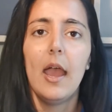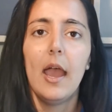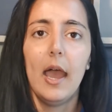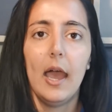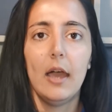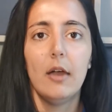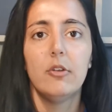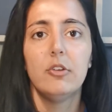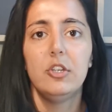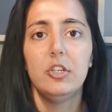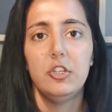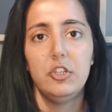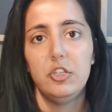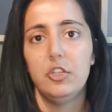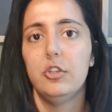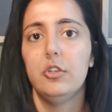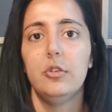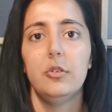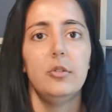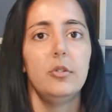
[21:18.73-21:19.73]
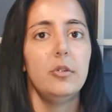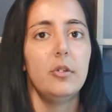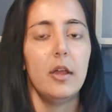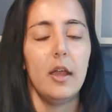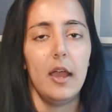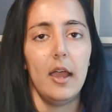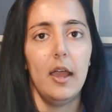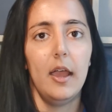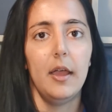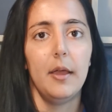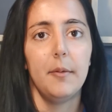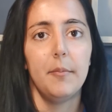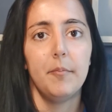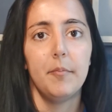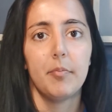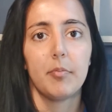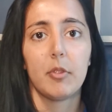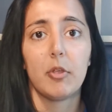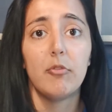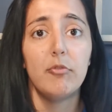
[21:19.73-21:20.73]
how did you
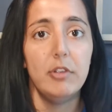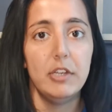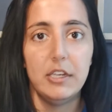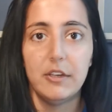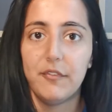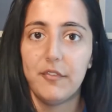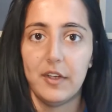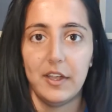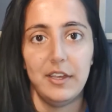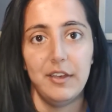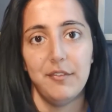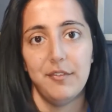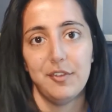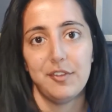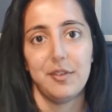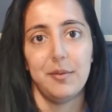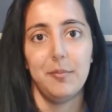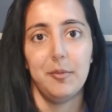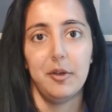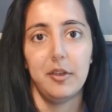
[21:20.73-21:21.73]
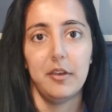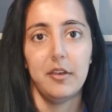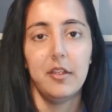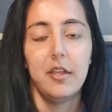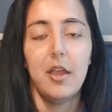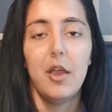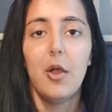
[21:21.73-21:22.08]
redefine it for someone?